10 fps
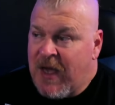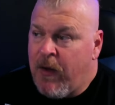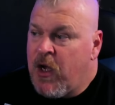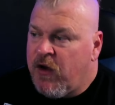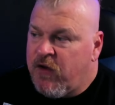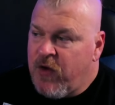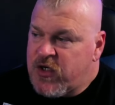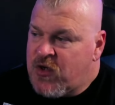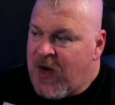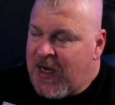Now, as far
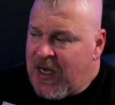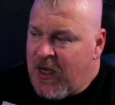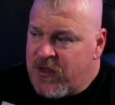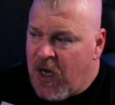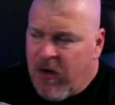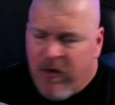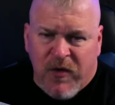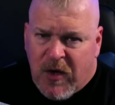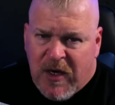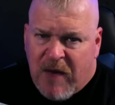as tracking goes,
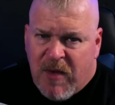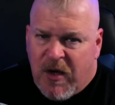139